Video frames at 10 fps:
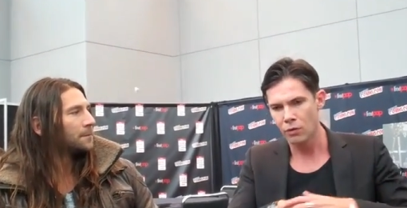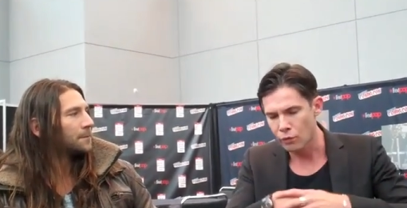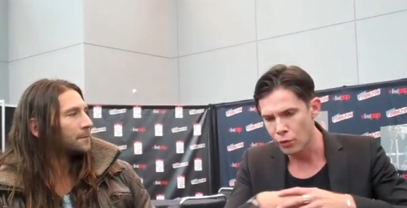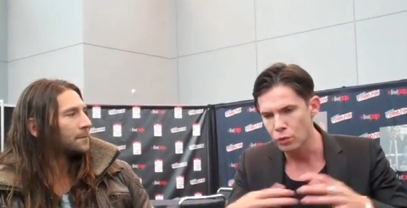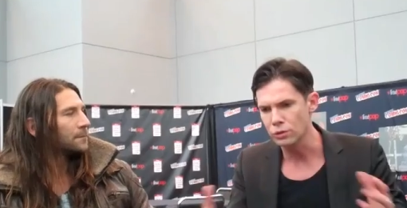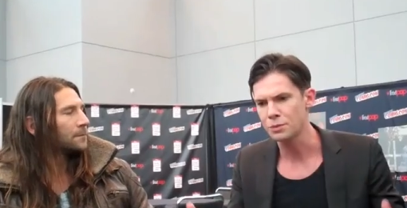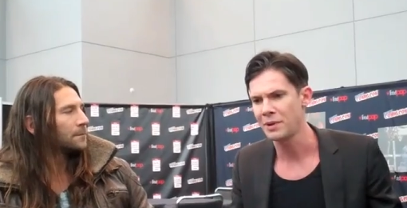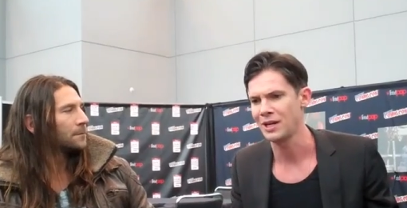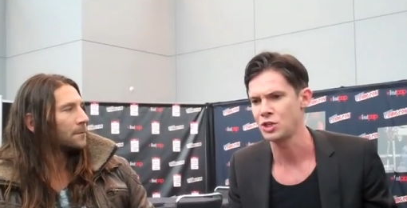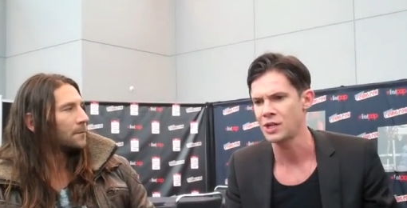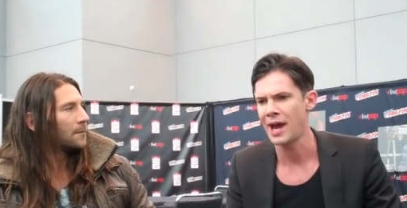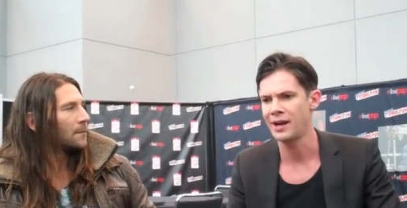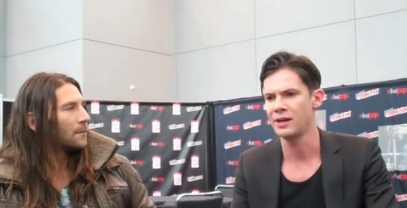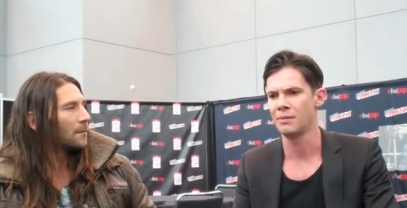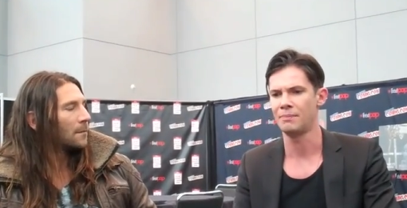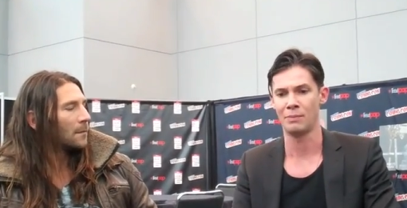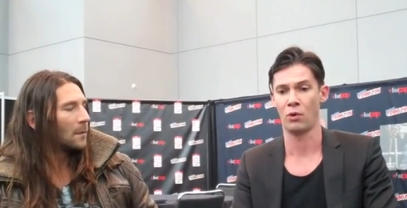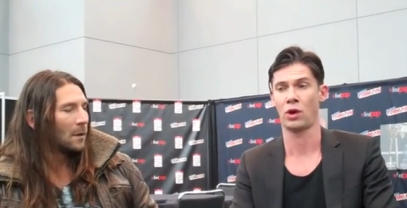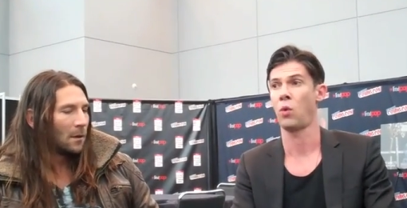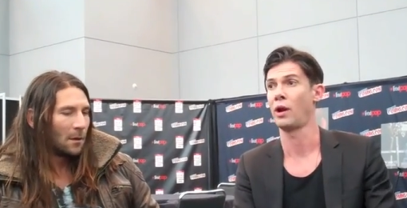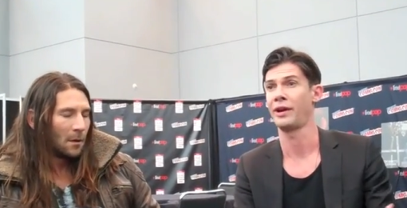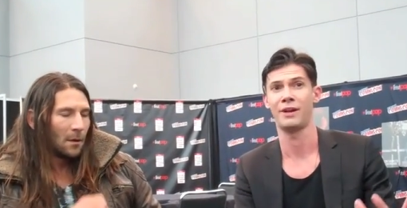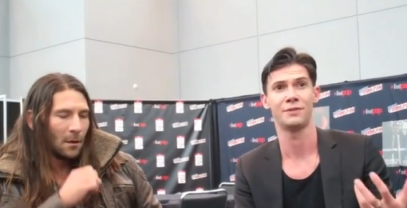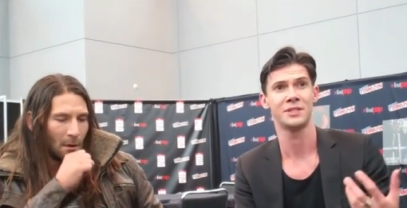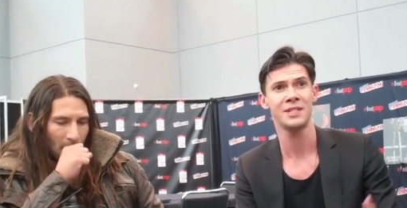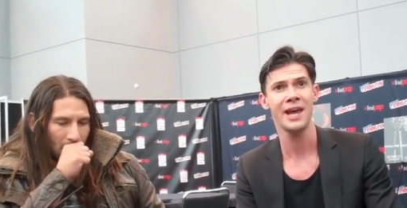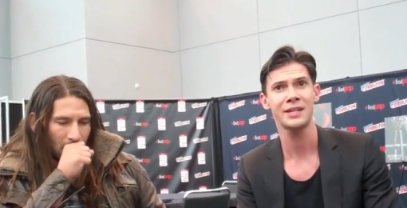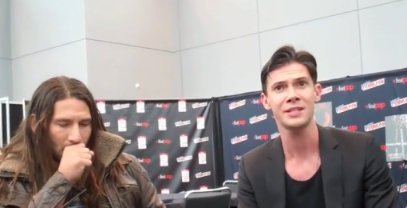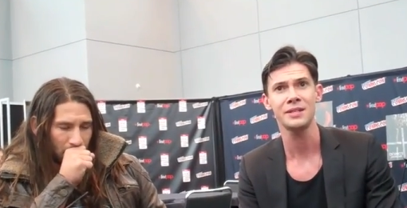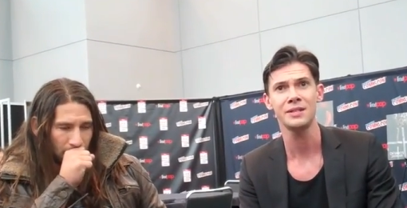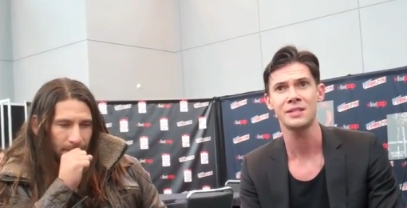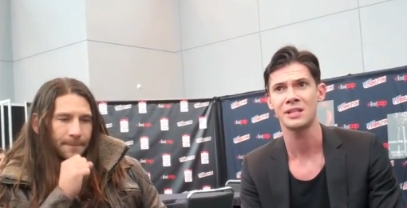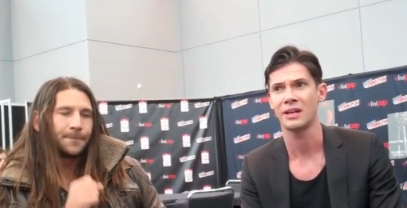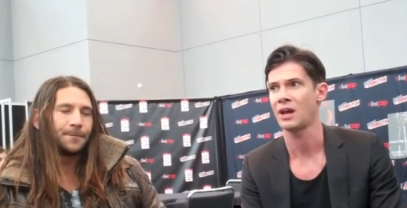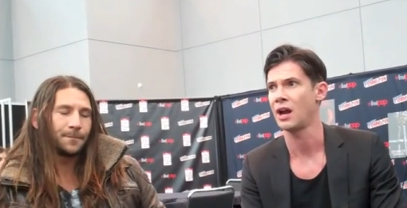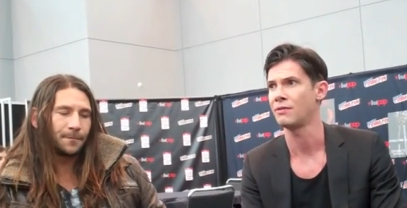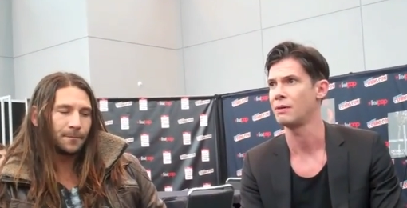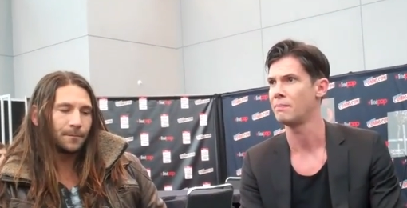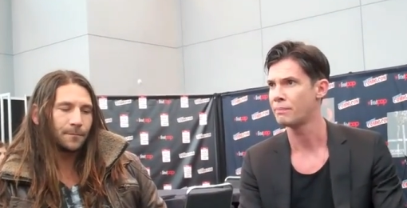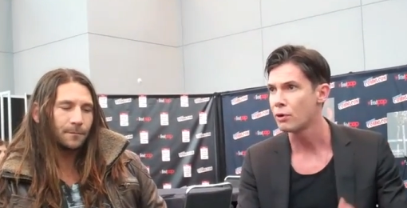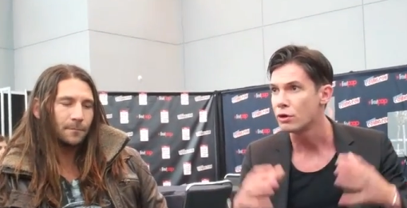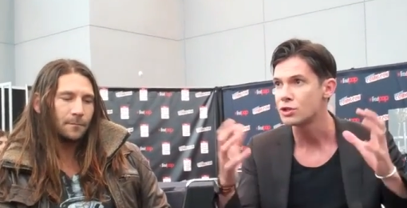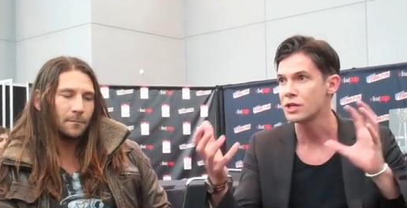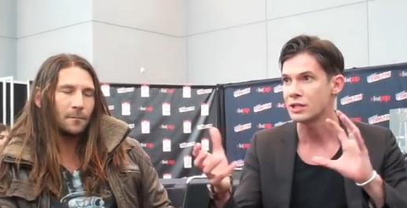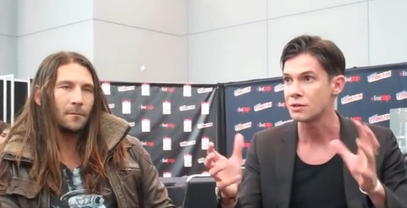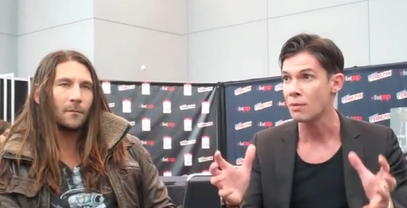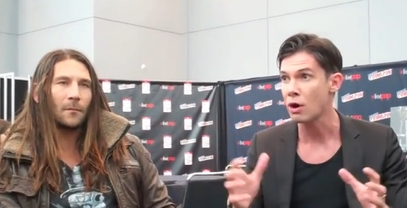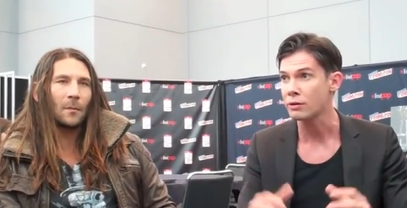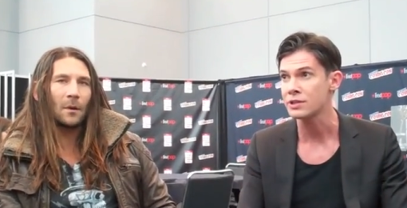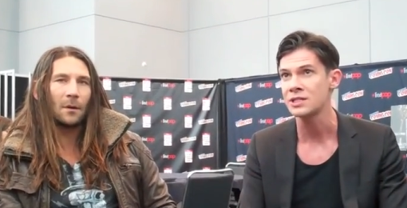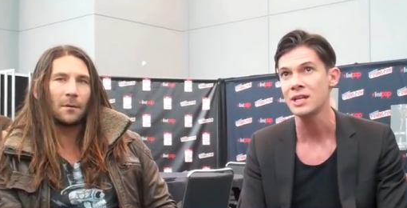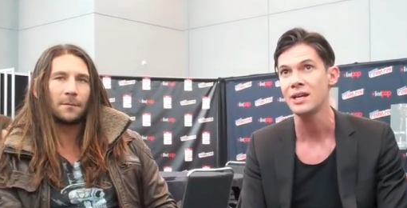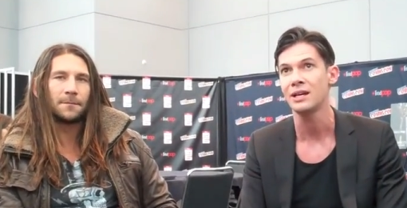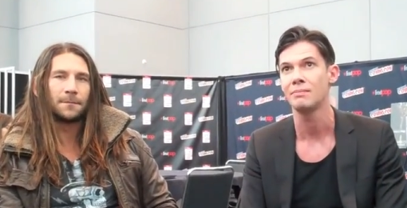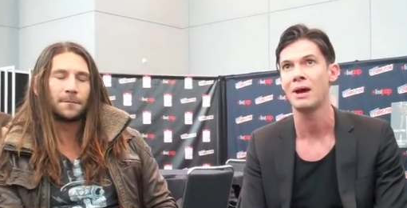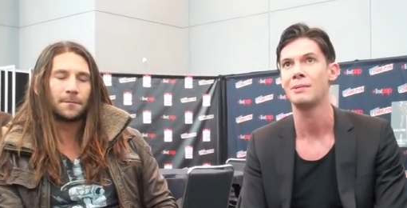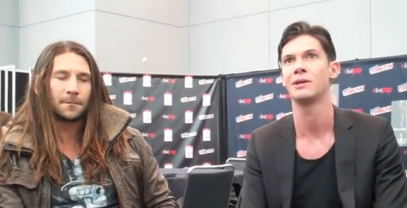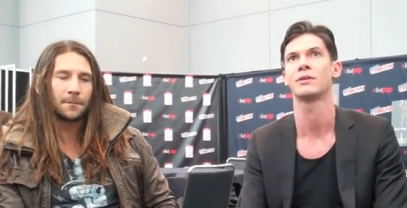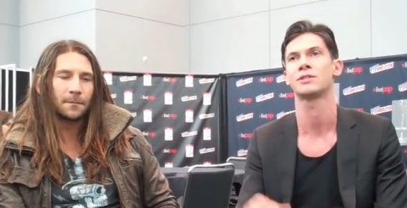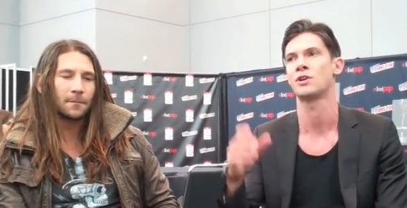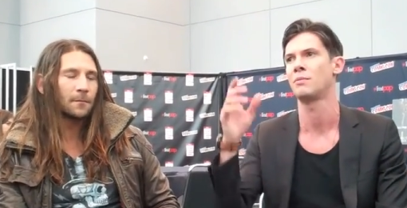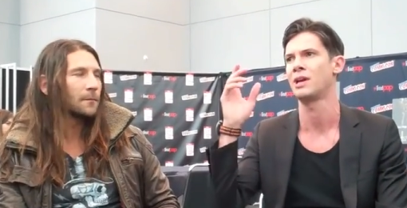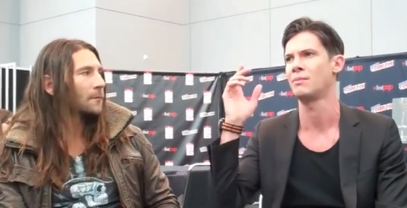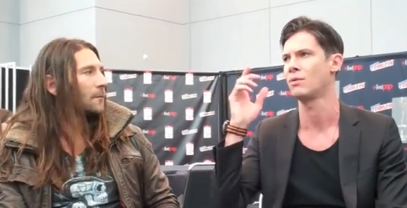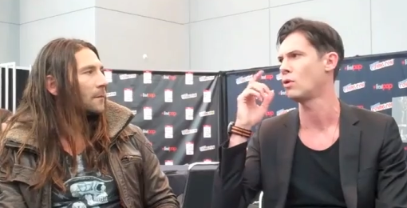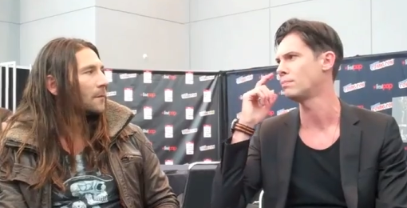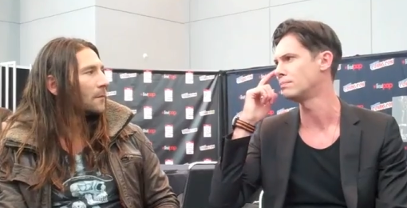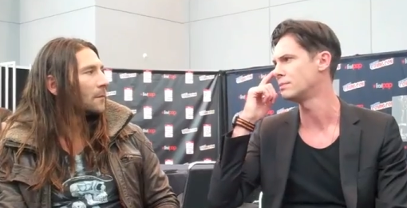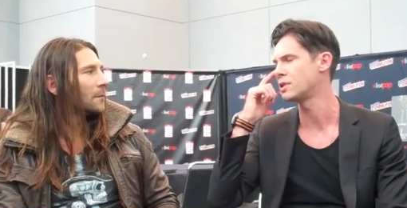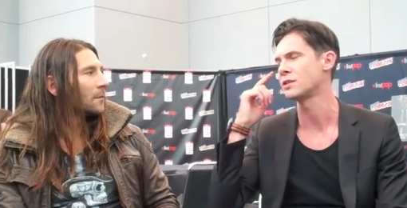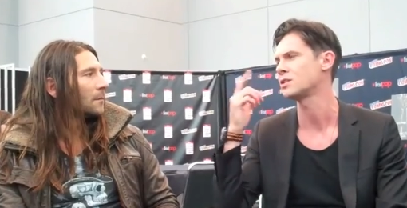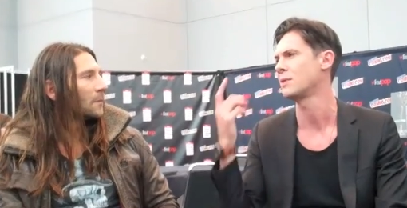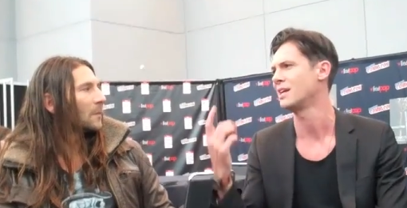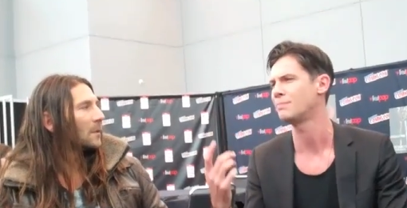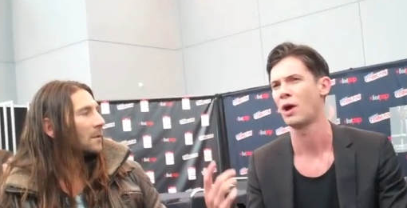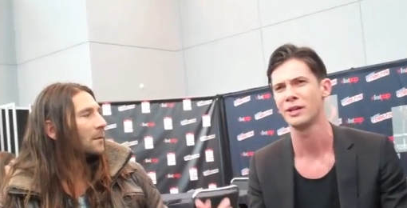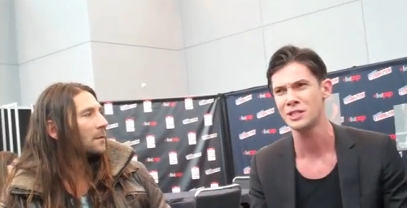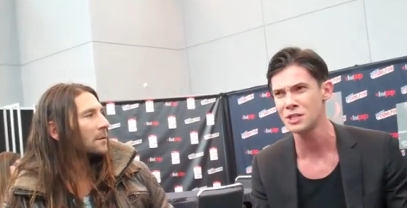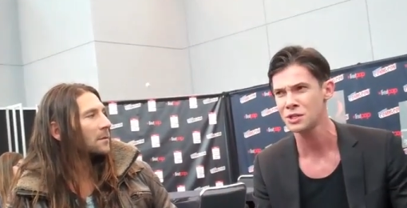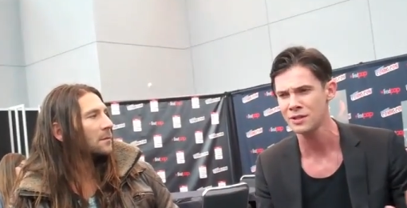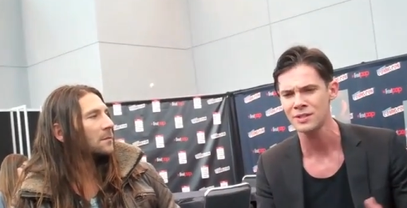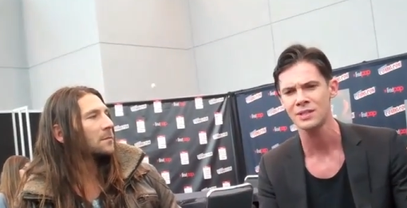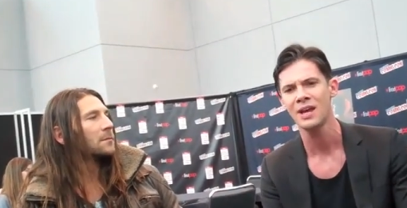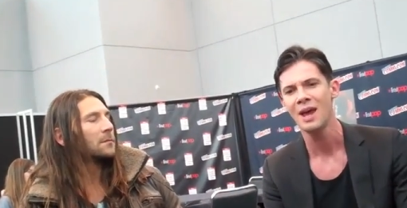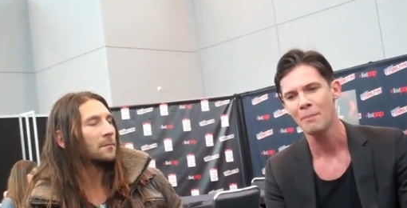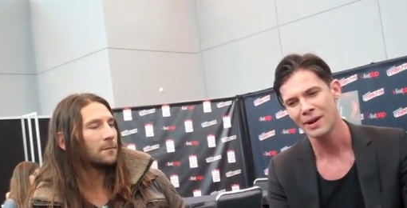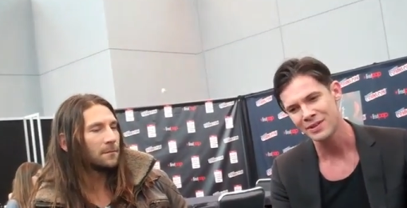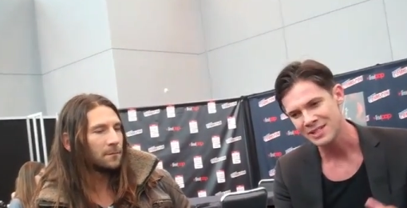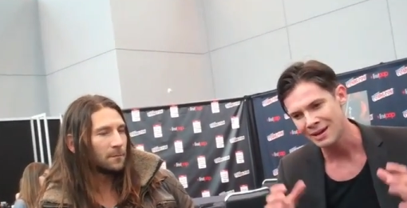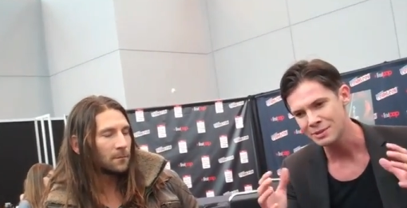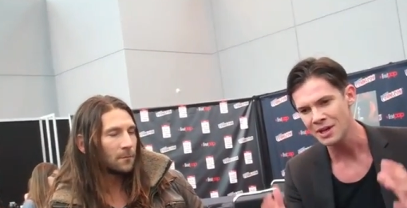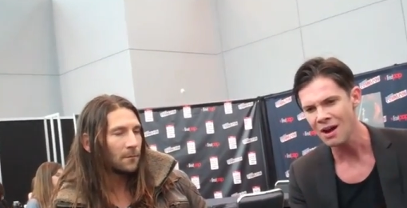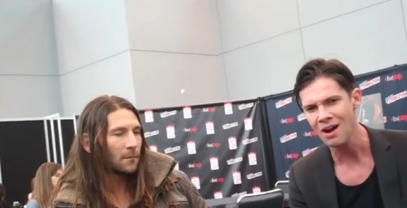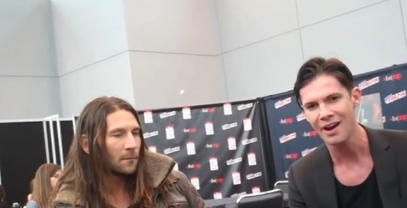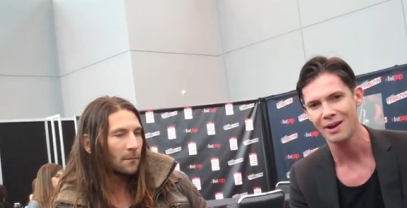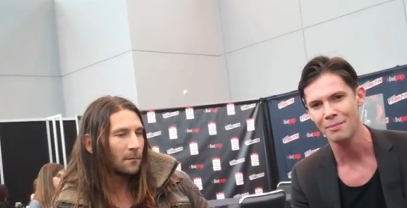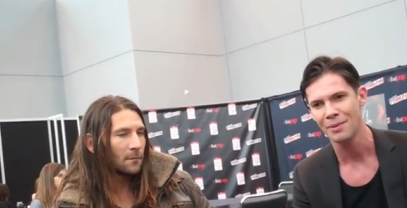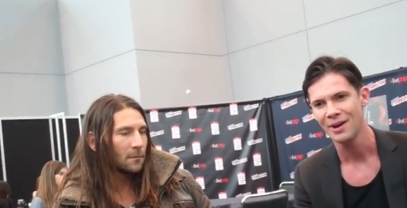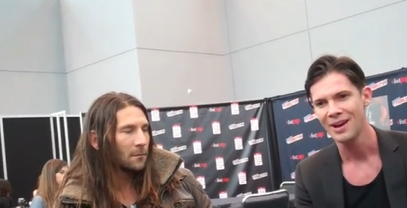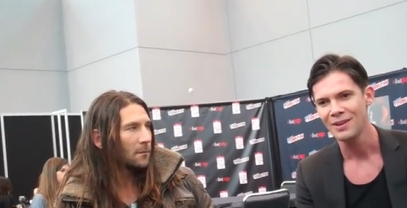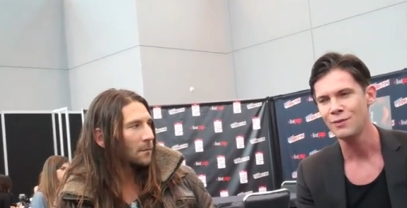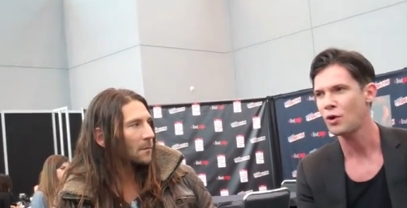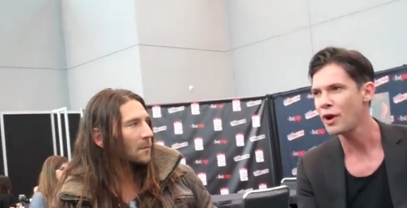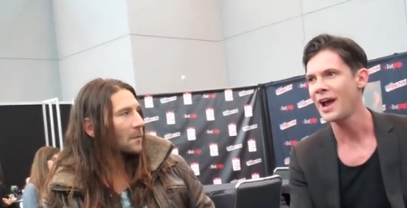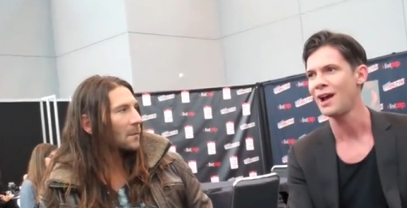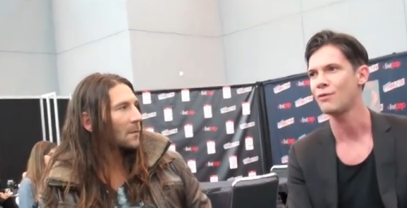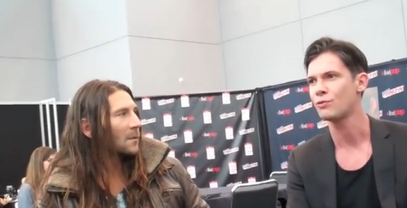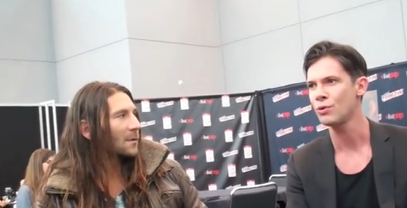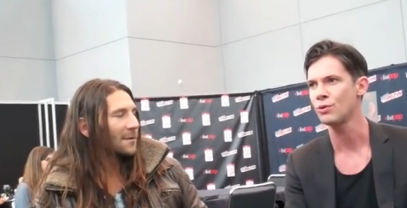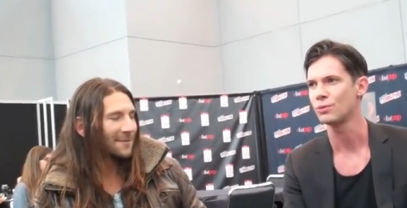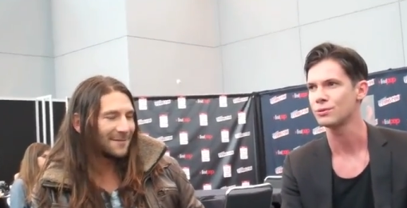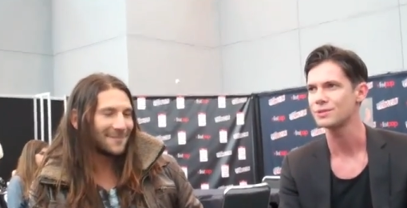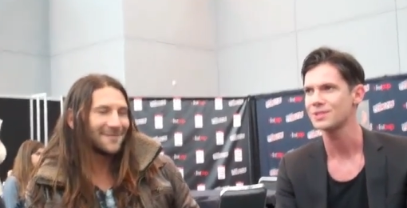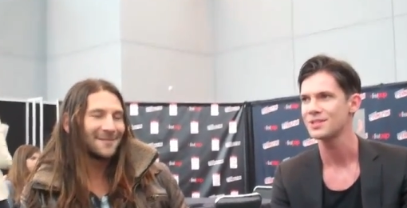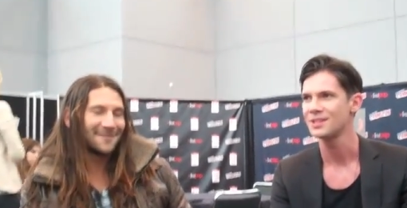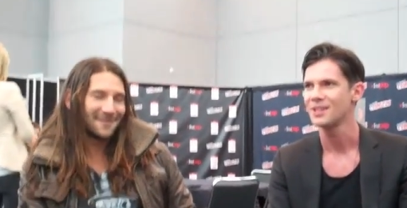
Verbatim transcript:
Speaker 1: rules being shattered and a bit more equality of the sexes and a kind of a burgeoning democracy and maybe not so many more, not so many politicians. But at the same time, you've got to have rules